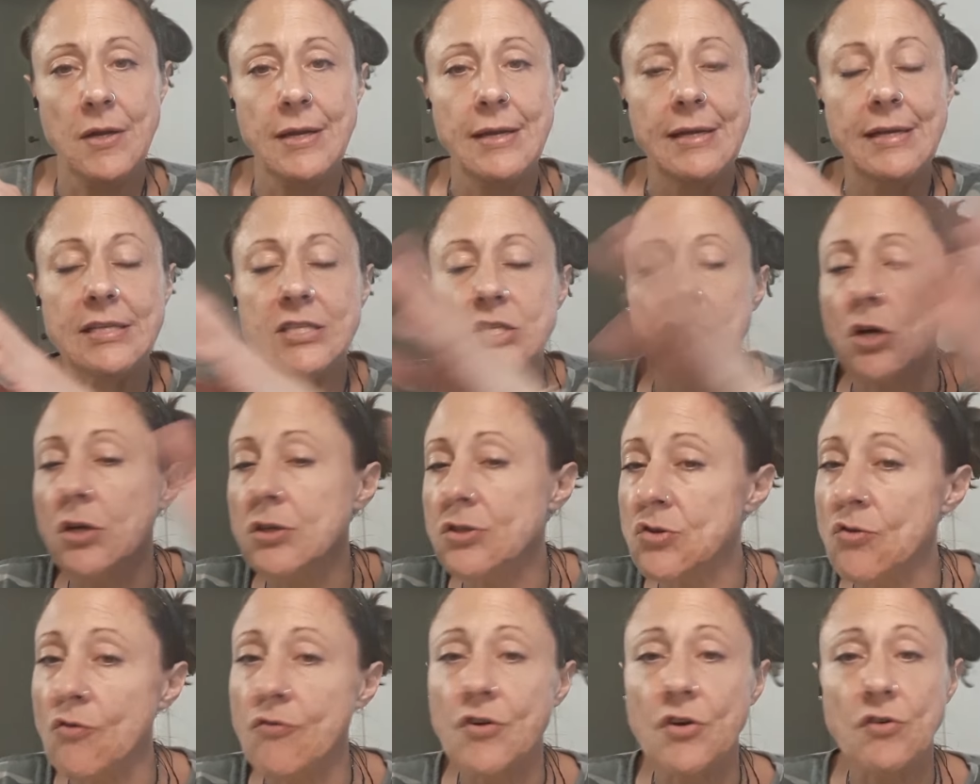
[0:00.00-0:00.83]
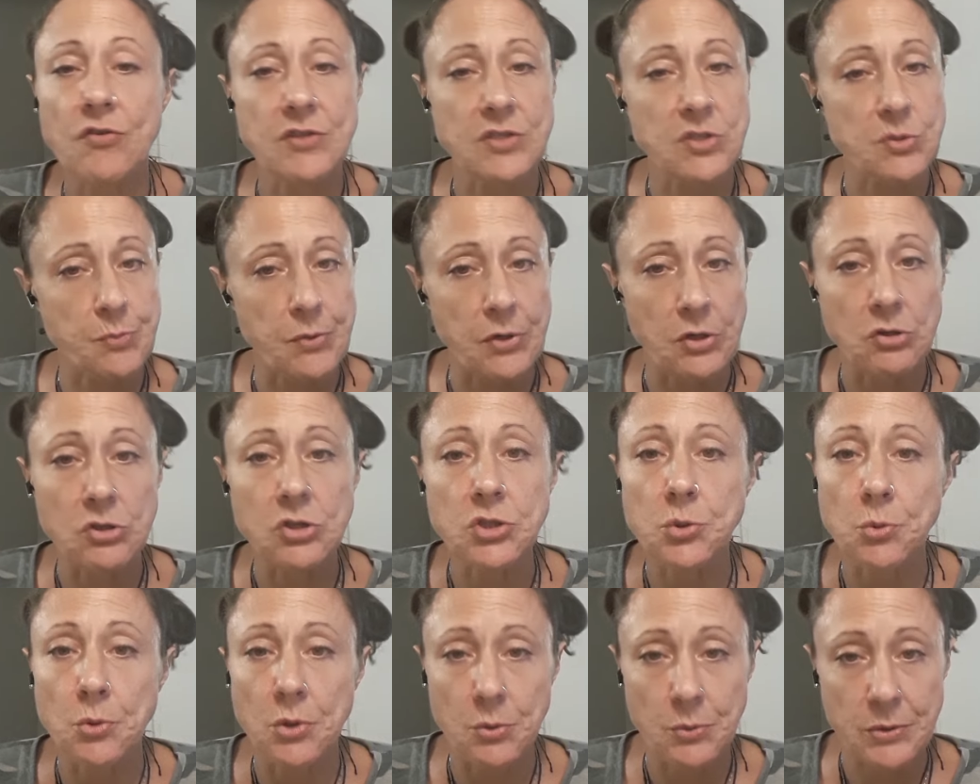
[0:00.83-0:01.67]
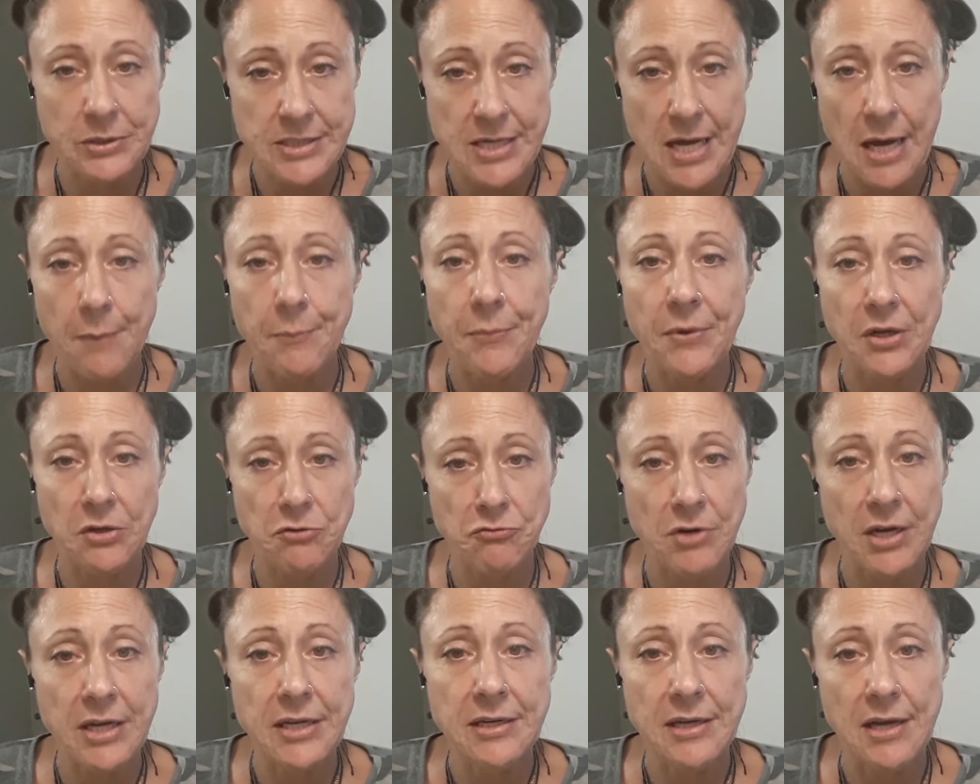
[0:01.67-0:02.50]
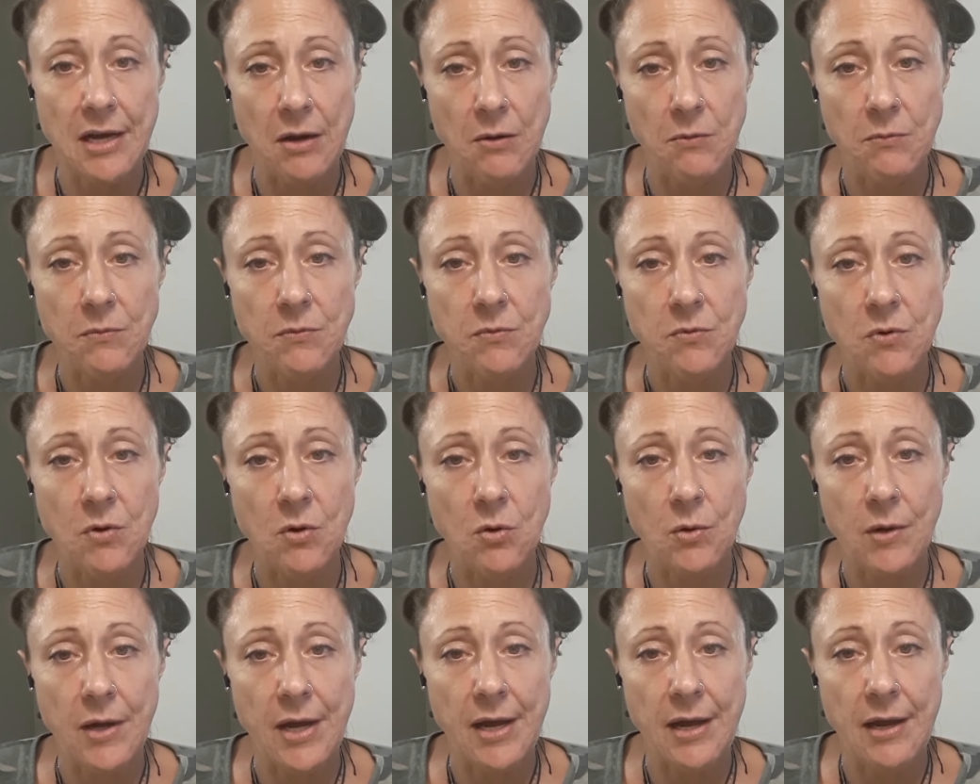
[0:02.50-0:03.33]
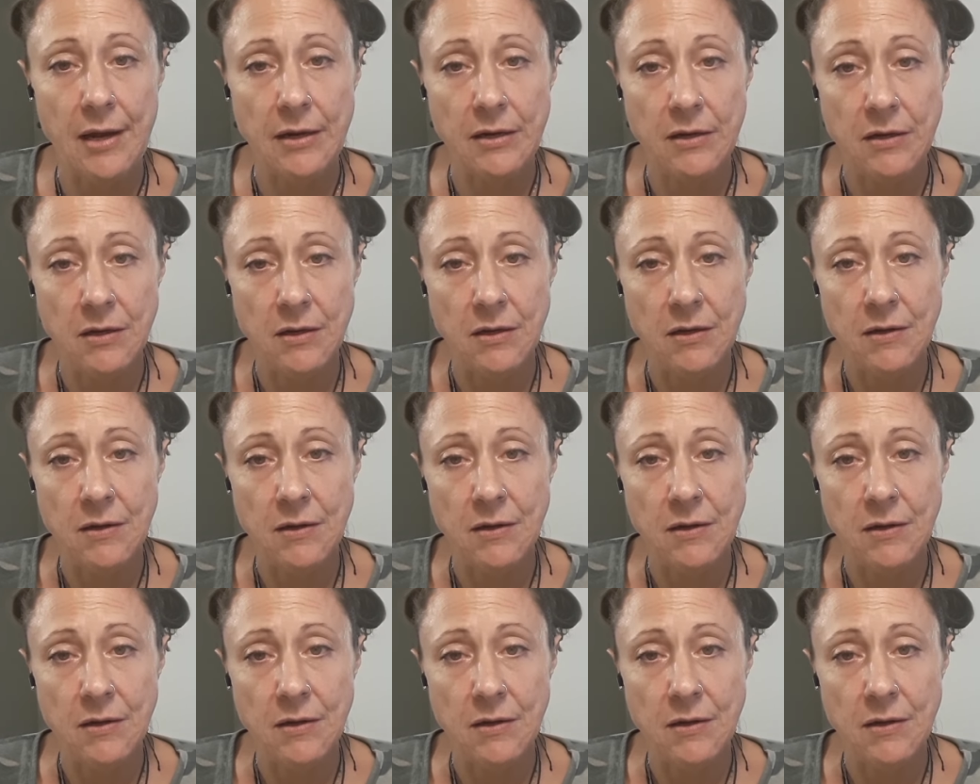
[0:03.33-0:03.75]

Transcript: It's also very spiritual what's happening right now, okay?